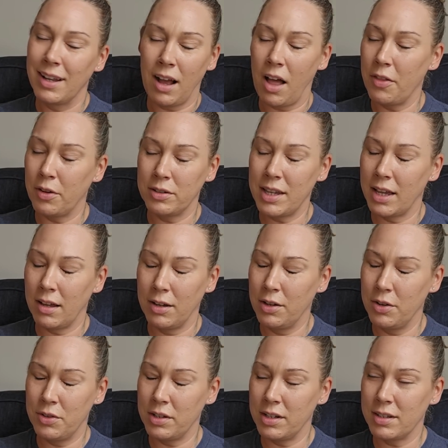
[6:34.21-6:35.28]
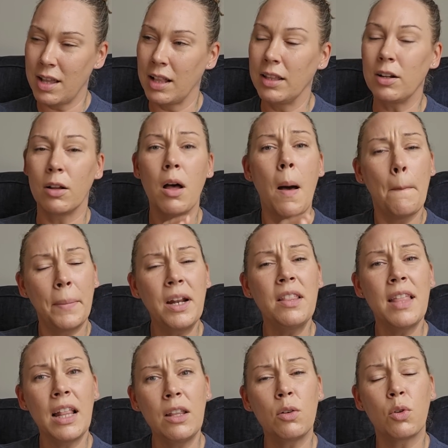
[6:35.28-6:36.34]
although Houston is not little, but
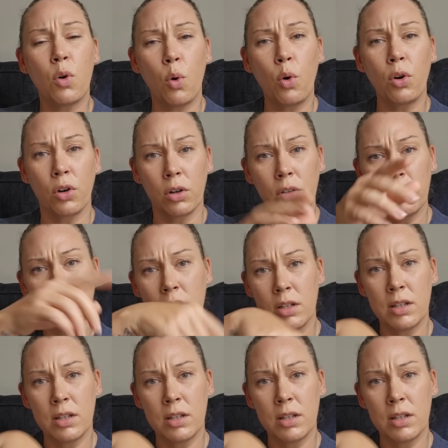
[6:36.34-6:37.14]
in that little corner,